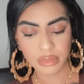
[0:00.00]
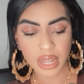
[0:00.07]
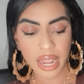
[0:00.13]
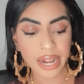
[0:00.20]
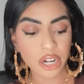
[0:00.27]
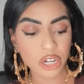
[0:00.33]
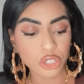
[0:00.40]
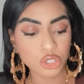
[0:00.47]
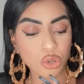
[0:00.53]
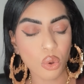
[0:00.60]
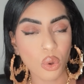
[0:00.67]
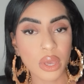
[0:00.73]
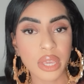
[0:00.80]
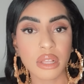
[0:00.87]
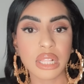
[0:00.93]
I heard
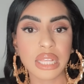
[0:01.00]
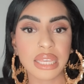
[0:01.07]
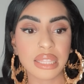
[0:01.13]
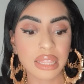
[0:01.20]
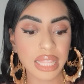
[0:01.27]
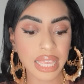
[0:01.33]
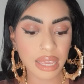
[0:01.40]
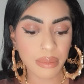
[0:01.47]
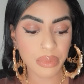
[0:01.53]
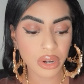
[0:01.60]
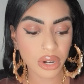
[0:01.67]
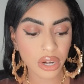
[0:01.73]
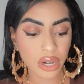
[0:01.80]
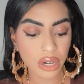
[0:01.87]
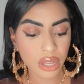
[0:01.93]
toil and
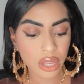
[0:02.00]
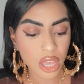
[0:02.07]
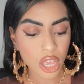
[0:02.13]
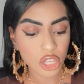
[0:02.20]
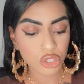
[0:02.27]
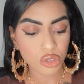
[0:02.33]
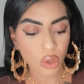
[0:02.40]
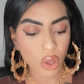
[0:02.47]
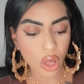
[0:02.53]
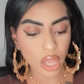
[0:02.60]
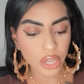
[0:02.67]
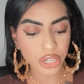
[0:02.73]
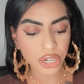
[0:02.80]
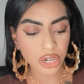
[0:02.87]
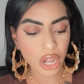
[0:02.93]
labor. So all
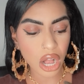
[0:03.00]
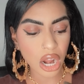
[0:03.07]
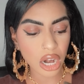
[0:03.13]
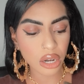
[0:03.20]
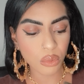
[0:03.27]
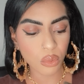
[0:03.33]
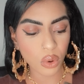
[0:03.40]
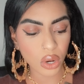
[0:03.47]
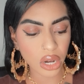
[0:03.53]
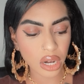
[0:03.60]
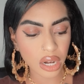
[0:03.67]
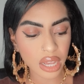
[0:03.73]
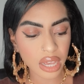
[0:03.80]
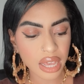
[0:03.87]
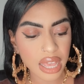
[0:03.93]
your hard
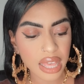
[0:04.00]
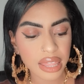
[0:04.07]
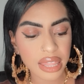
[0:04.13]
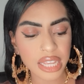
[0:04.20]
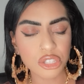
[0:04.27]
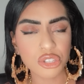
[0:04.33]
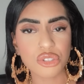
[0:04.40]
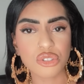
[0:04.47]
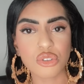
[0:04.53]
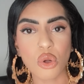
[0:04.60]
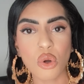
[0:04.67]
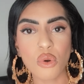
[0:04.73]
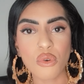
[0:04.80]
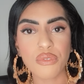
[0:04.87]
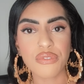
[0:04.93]
work, they
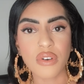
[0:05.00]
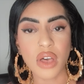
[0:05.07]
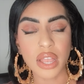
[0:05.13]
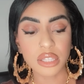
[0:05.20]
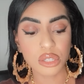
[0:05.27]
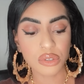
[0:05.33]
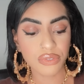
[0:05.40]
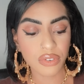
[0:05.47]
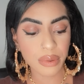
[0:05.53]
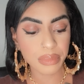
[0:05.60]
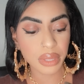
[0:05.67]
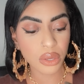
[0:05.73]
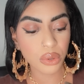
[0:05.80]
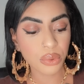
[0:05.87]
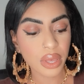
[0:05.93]
stole funds from
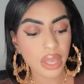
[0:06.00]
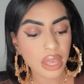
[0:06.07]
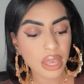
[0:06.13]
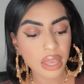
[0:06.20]
you.